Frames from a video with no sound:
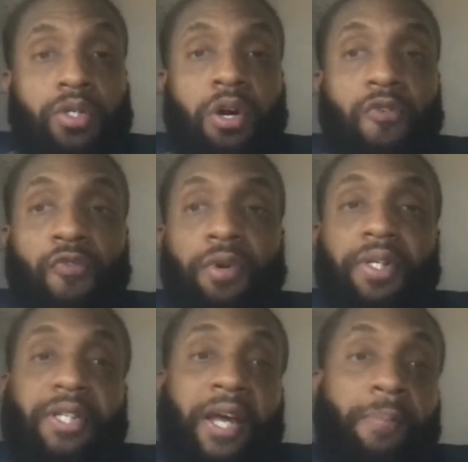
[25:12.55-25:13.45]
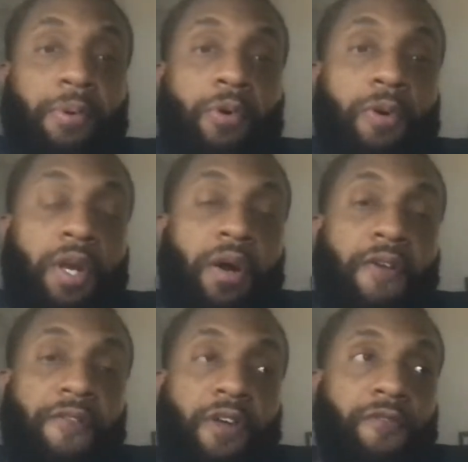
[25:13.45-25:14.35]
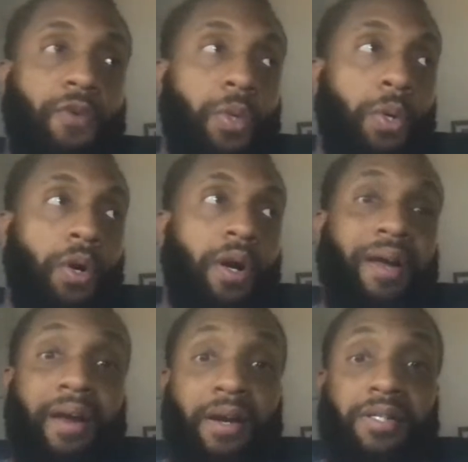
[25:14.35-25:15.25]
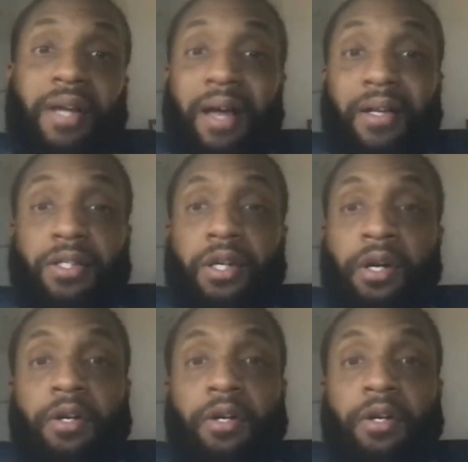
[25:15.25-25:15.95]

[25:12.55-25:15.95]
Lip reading: So, for example, if you're a hairstylist,